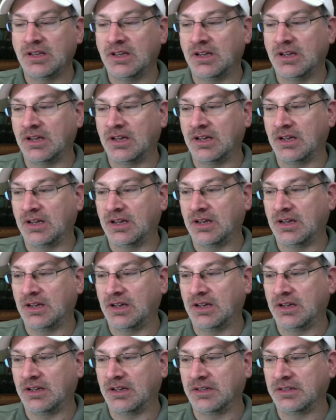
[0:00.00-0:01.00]

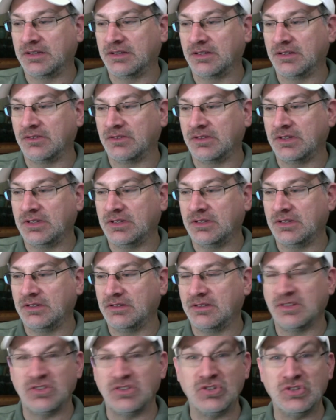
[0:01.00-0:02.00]
Uh, you know, the,
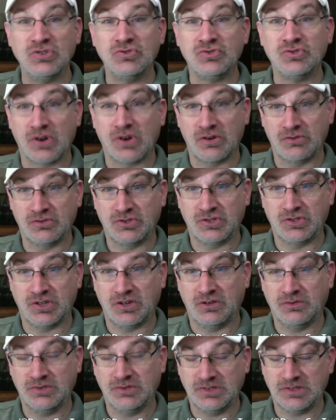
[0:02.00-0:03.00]
the new drone
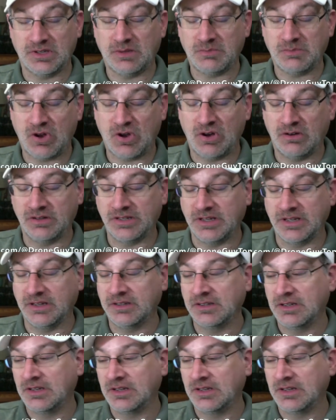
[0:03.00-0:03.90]
show, as I'm calling it,